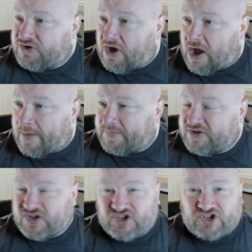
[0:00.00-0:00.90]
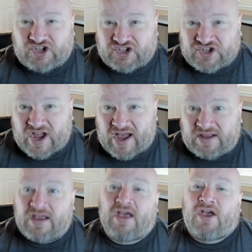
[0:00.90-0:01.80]
opposition does not,
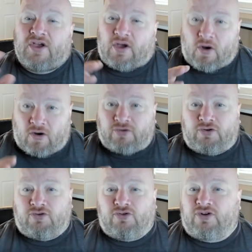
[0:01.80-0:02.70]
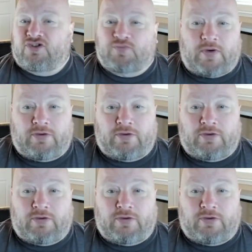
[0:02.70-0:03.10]
all your units, whether